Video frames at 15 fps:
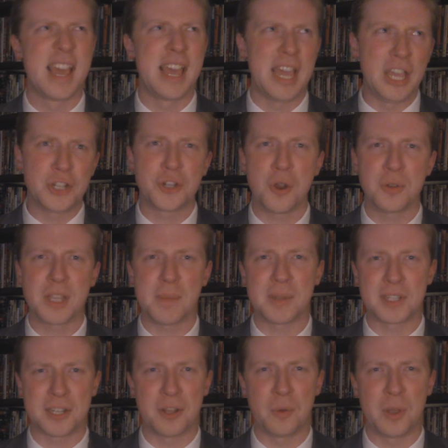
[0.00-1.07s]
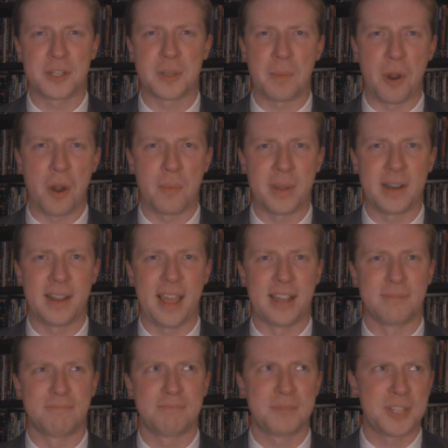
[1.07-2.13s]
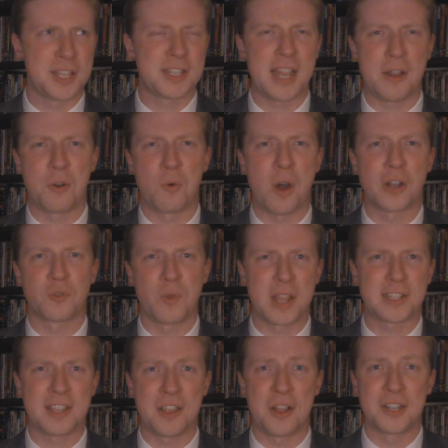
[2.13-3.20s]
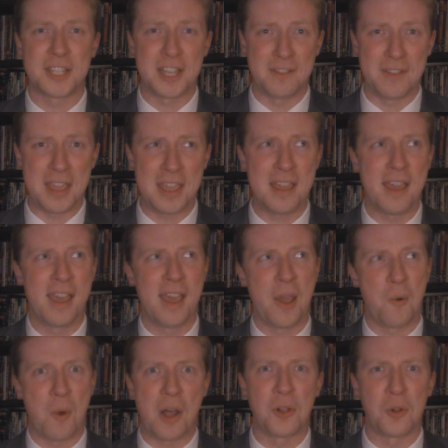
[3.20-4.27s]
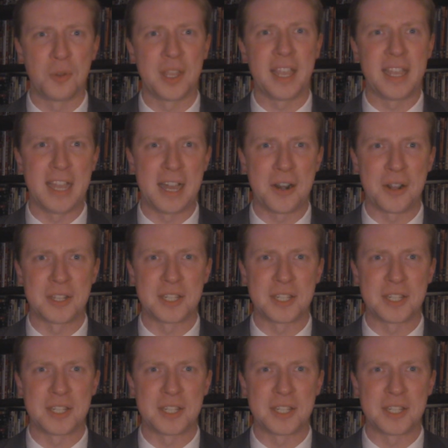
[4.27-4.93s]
He shows up at Stillwell's apartment and sits down to watch wrestling on TV while holding a gun on